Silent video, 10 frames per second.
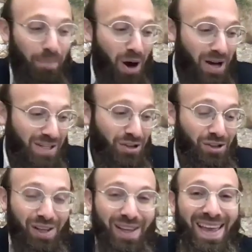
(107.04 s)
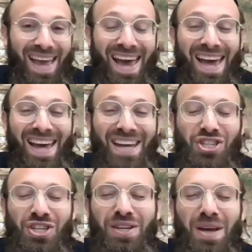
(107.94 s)
puzzle, and
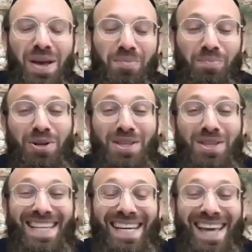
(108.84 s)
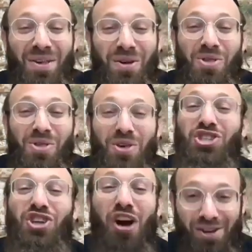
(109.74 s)
she puts together the
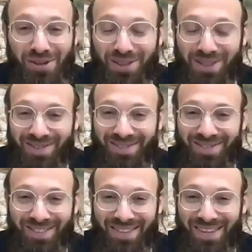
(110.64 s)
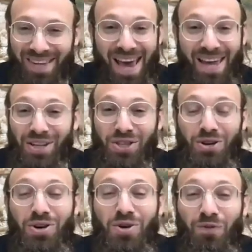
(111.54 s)
child. And it
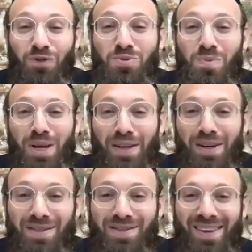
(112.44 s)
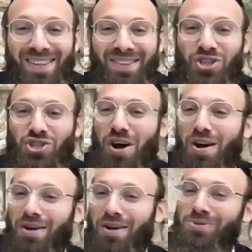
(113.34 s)
took her a few minutes. The
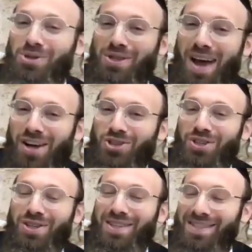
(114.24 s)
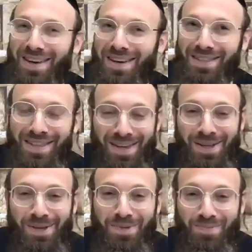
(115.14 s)
child was actually saying
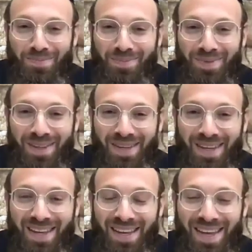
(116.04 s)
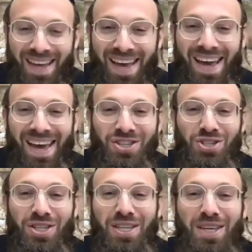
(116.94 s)
Tehillim. And
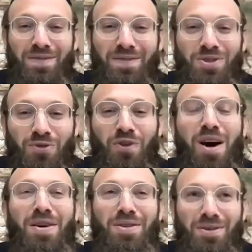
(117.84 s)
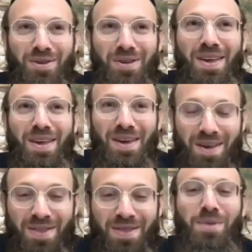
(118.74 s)
she gives her father
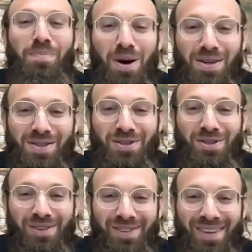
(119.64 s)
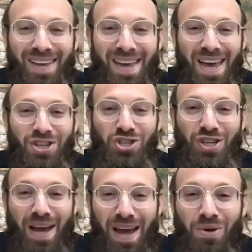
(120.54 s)
the puzzle. And
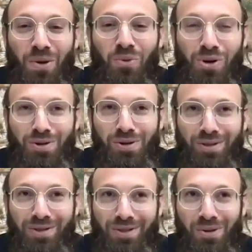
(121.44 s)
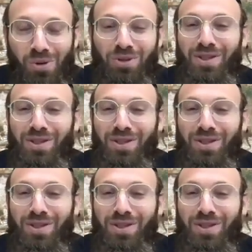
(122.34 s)
she had the world all